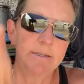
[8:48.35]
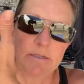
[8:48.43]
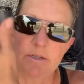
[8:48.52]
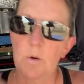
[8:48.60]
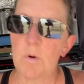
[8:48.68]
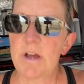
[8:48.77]

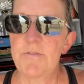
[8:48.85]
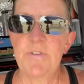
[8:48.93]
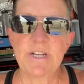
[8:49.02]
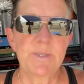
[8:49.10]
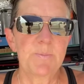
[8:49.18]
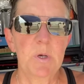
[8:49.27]
Go on
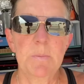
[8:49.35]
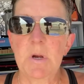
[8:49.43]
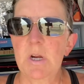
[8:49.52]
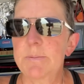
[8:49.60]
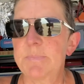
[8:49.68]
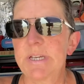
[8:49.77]
Facebook
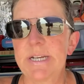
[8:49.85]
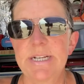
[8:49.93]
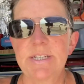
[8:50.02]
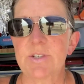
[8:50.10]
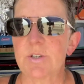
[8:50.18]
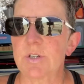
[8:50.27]

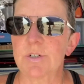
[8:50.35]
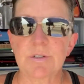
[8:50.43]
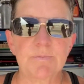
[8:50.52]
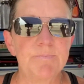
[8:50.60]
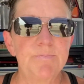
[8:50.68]
Marketplace or